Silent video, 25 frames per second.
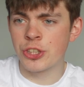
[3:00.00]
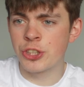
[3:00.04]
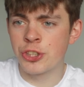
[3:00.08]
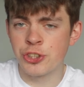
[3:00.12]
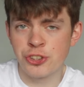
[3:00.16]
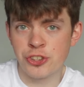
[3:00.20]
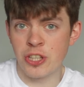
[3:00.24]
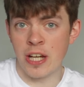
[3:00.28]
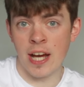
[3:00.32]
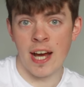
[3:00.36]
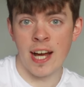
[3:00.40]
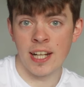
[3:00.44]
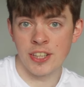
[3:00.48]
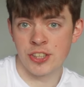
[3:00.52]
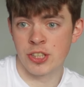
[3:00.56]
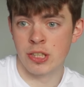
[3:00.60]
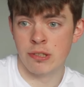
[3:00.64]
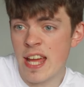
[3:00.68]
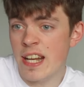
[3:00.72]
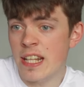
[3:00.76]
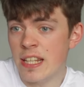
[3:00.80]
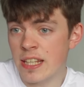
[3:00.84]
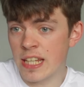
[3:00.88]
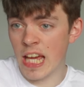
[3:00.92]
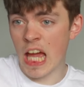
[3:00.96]
to start
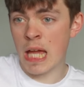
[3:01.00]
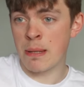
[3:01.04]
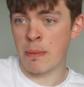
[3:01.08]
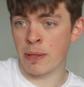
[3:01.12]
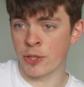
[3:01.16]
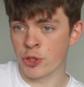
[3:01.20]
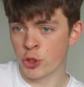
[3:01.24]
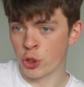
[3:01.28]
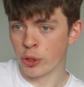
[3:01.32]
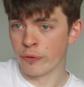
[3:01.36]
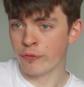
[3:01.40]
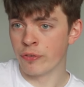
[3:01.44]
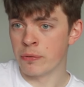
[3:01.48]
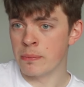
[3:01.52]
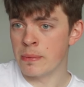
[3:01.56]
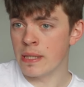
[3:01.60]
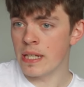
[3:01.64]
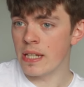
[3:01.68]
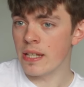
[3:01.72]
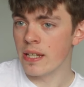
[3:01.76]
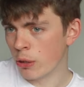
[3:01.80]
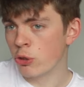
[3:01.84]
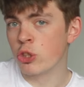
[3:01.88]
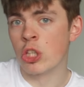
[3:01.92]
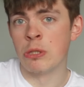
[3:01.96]
any game at all for
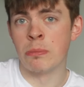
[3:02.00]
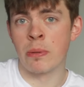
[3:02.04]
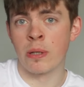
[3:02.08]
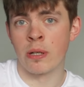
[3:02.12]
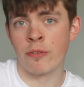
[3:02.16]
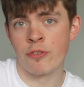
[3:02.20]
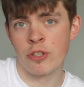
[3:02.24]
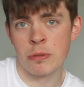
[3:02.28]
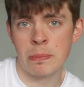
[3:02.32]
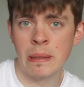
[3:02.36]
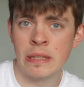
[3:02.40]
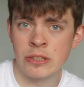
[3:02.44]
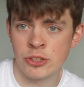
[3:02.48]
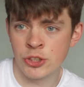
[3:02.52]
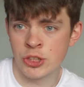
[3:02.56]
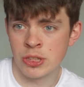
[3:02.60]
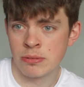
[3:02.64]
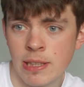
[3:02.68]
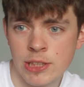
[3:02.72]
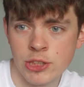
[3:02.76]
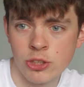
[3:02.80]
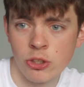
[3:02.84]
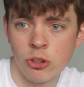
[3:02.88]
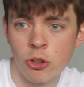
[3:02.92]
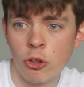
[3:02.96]
me. They'll come on off the bench.
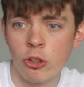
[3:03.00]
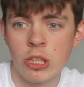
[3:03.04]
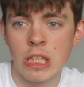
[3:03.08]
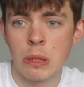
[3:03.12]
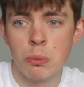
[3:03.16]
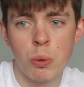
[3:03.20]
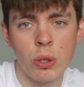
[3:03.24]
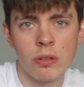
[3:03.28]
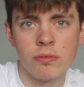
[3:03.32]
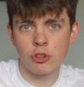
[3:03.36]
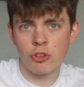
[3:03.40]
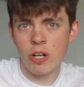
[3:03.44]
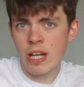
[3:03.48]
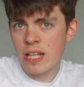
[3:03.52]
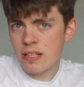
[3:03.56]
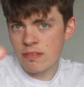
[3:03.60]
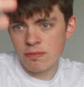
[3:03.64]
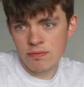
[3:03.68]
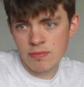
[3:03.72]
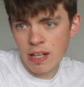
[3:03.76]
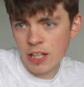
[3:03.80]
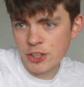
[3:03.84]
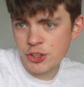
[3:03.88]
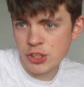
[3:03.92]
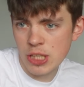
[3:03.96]
That's all he wants. Great.
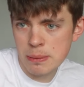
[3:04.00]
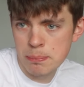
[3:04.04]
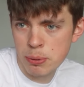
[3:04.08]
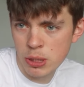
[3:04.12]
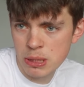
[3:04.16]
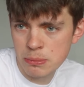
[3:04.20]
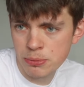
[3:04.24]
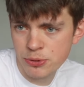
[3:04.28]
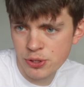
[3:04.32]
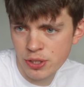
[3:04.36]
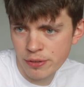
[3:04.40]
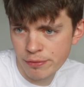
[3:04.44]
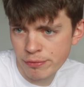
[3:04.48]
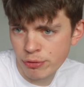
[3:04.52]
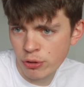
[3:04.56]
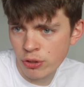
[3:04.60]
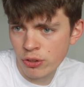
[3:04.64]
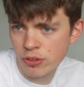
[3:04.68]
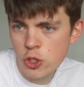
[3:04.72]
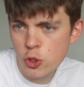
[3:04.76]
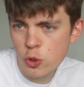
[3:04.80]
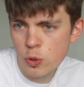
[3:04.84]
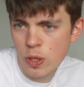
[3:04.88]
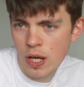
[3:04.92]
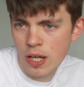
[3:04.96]
Actually, put him to the front.
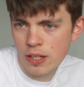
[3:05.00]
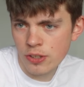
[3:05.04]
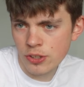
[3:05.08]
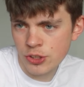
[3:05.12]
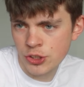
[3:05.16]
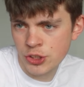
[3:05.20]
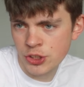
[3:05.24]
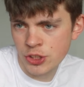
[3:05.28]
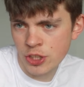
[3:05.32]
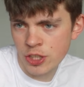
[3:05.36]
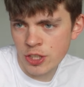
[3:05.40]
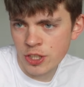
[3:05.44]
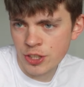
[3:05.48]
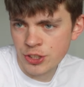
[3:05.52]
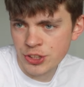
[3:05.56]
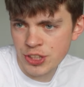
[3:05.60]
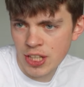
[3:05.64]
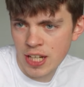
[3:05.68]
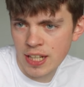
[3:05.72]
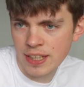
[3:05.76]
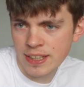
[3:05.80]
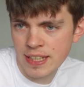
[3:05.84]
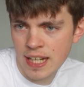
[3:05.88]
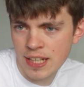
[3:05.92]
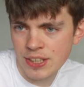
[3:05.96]
You, sirs,
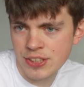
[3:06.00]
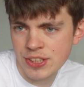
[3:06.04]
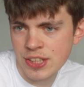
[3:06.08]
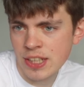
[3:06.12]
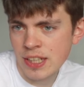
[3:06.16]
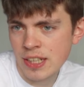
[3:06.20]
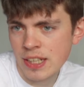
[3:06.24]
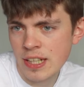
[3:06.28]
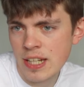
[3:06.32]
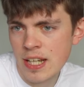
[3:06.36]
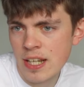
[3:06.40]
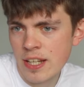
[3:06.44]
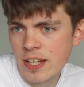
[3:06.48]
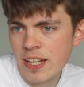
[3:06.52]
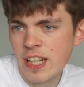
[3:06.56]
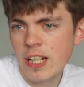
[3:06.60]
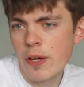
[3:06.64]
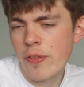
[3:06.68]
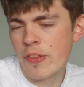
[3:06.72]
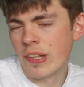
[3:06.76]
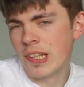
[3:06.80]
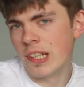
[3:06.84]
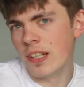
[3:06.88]
are getting, you know the